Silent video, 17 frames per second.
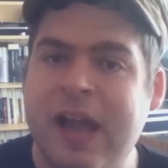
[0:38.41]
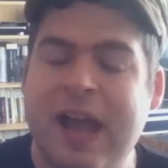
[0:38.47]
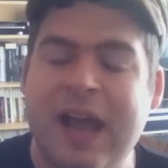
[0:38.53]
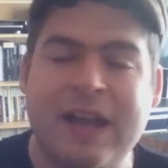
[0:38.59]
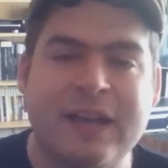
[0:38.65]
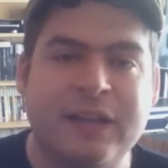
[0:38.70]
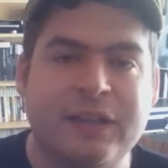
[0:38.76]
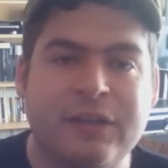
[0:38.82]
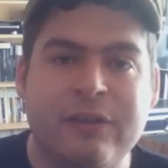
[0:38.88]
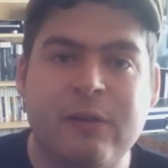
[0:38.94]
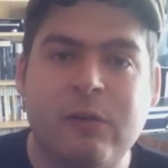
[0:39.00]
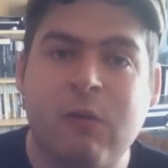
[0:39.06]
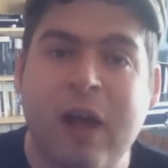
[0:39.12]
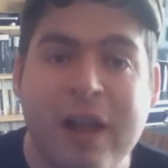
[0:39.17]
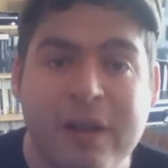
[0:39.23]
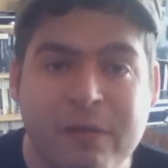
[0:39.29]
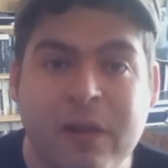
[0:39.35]
And it's doing
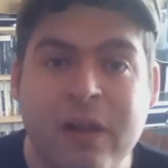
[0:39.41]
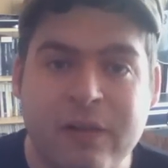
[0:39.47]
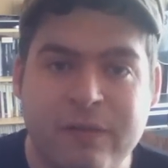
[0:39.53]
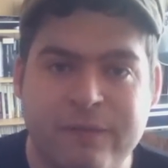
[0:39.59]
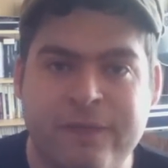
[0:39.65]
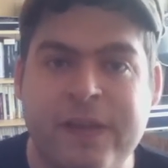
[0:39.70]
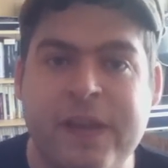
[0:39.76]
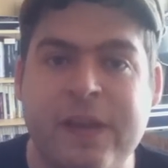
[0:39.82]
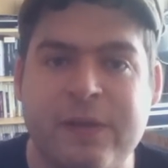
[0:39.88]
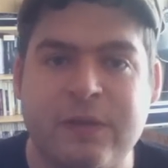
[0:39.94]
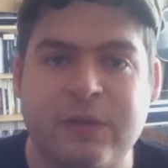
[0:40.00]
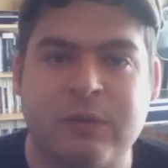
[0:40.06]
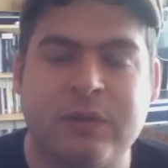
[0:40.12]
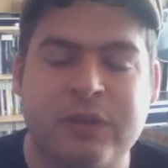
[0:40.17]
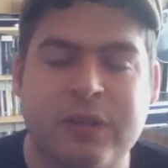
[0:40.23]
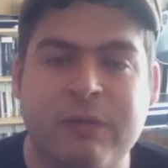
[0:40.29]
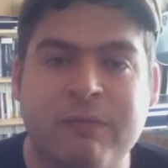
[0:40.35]
quite well on views,
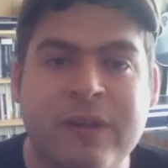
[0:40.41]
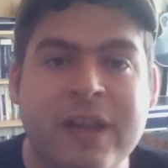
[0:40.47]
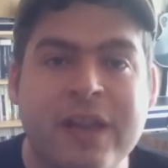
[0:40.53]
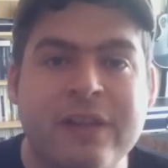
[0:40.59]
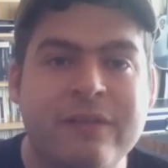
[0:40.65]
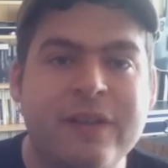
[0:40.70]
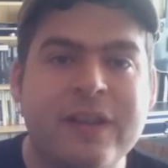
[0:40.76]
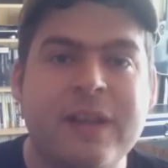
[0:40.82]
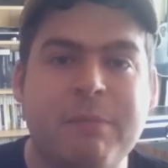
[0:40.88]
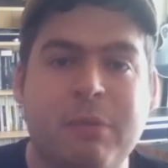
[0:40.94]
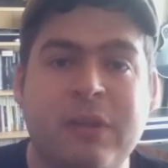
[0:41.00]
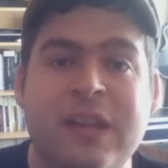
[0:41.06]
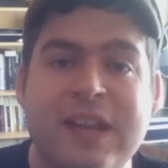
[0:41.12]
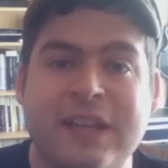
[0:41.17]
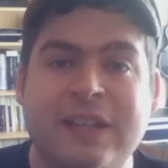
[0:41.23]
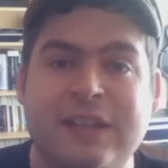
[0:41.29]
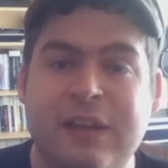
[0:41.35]
which I'm really, really
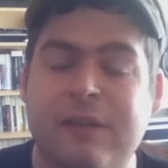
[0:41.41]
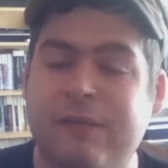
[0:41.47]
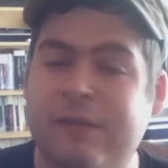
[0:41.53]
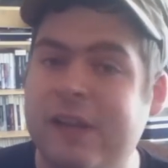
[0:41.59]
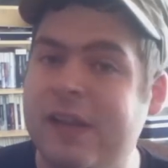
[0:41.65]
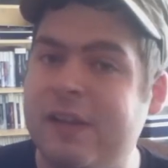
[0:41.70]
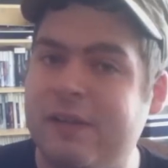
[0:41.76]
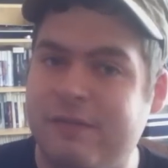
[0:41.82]
pleased of.